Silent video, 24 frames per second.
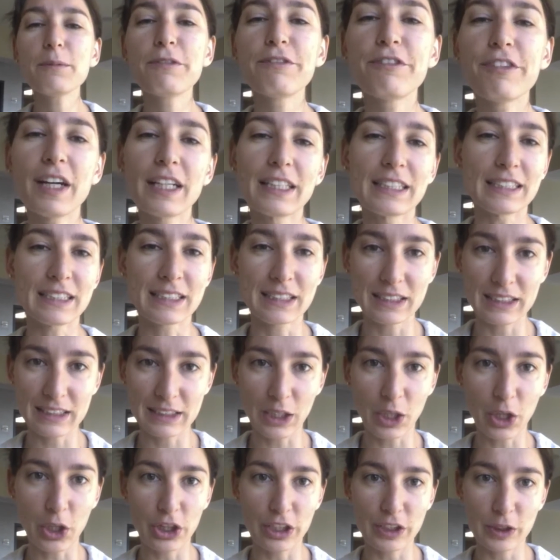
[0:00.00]
funds to
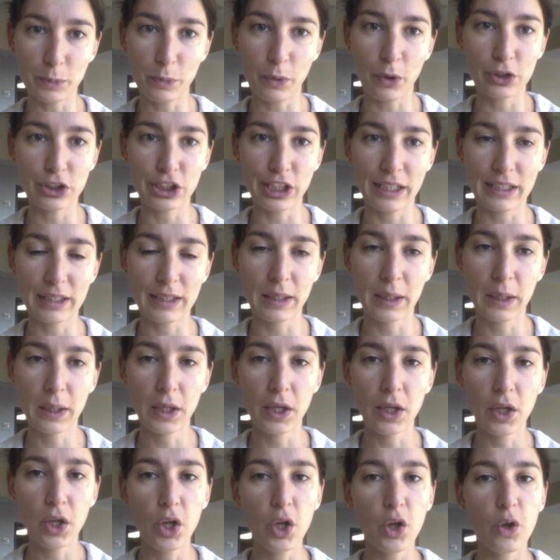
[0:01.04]
start this project.
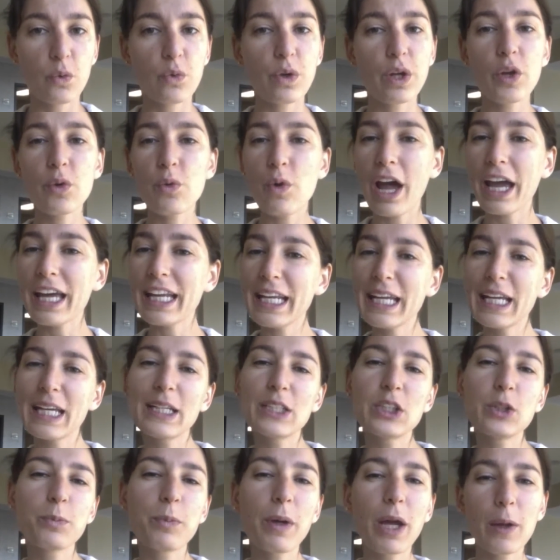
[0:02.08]
Rewriting
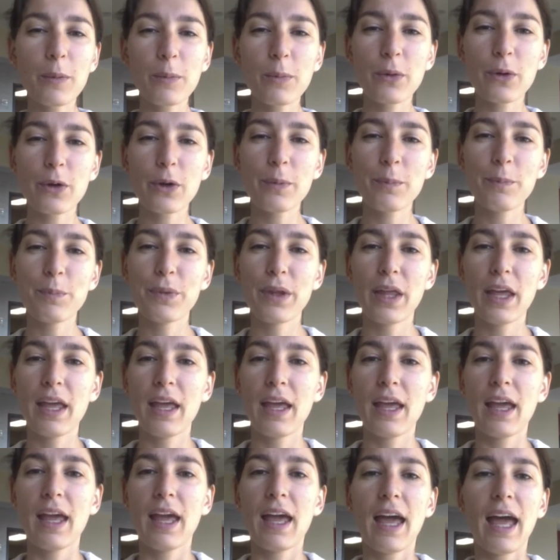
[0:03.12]
each paper,
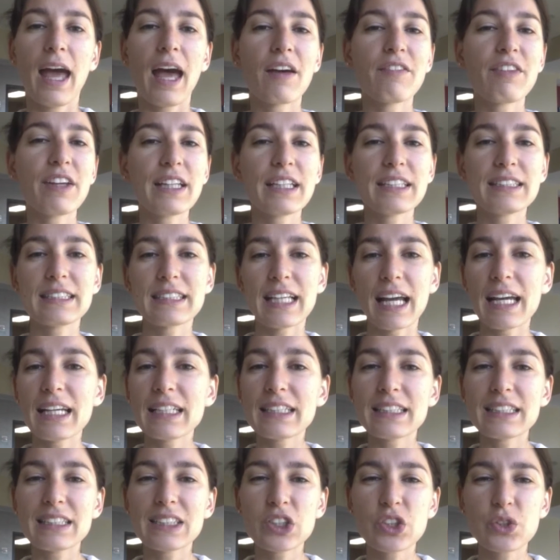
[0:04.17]
having the
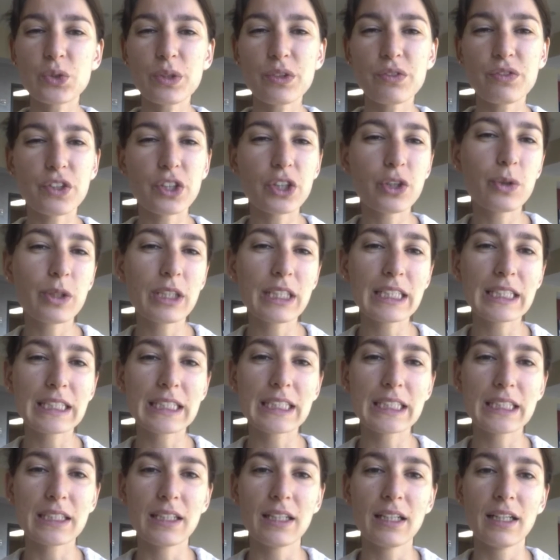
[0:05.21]
scientists review
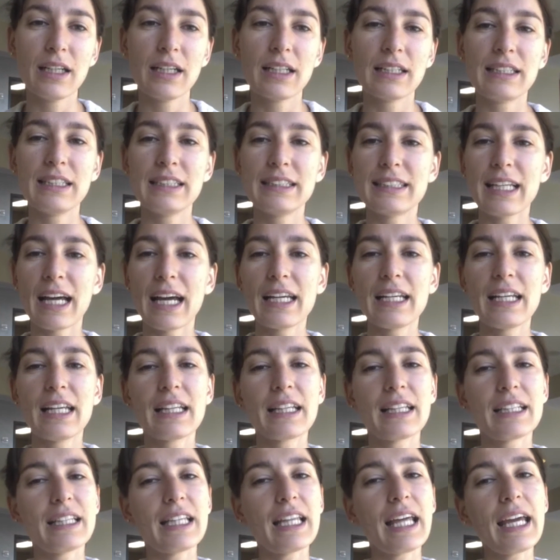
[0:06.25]
it, designing
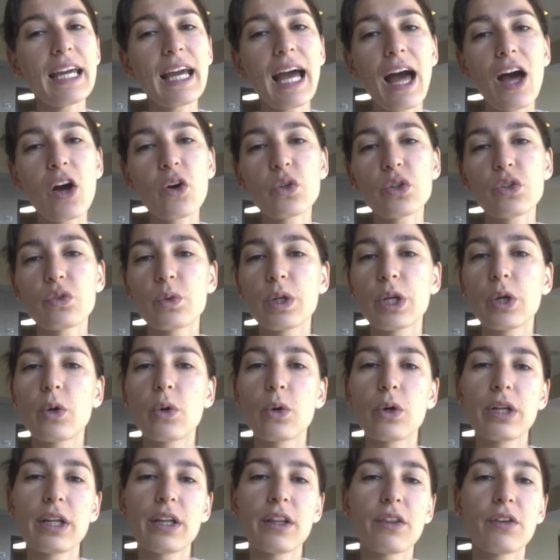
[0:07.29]
the layout,
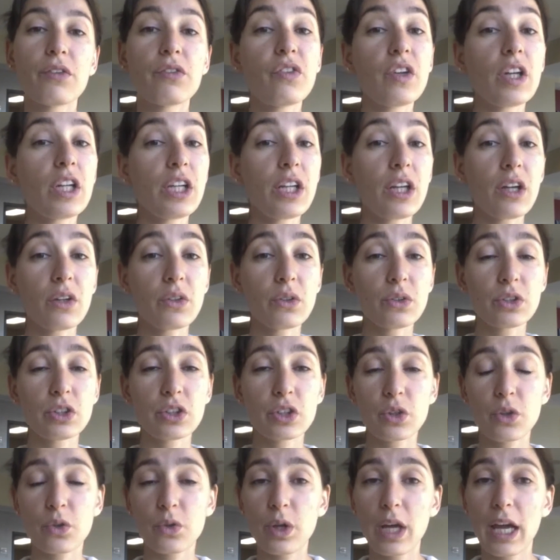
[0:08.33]
recording the videos,
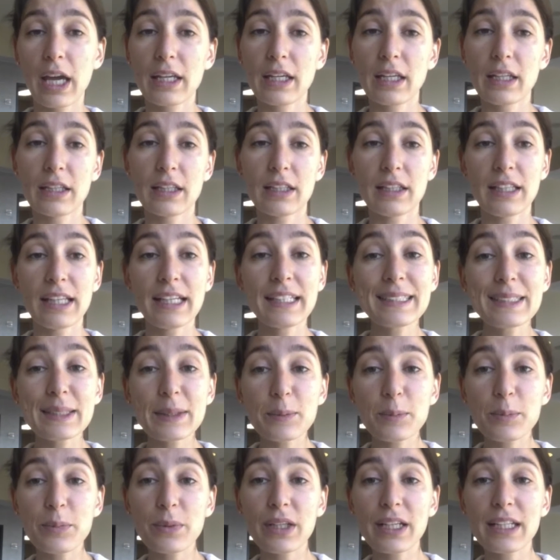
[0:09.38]
creating the
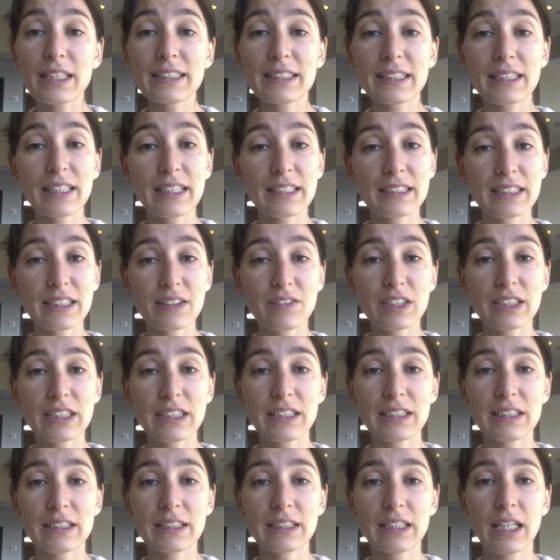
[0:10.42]
lesson plans and
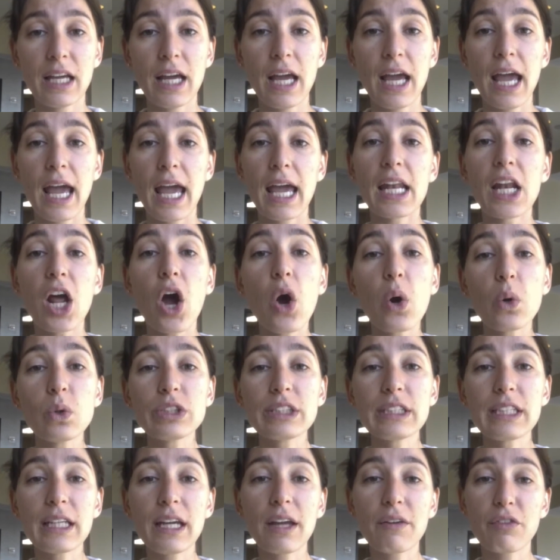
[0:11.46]
activities, and
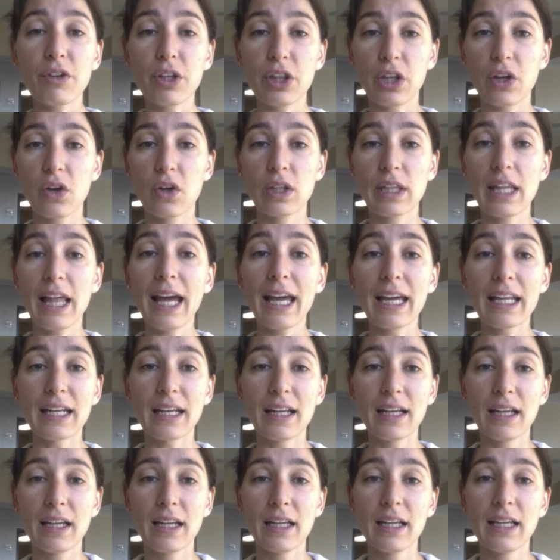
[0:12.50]
hosting everything online
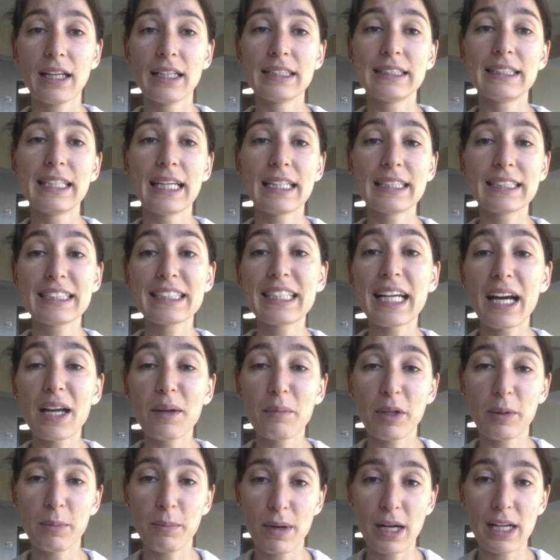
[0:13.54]
takes time
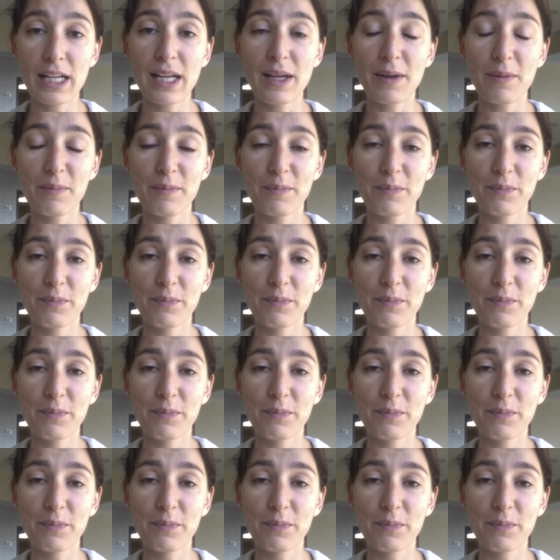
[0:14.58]
and money.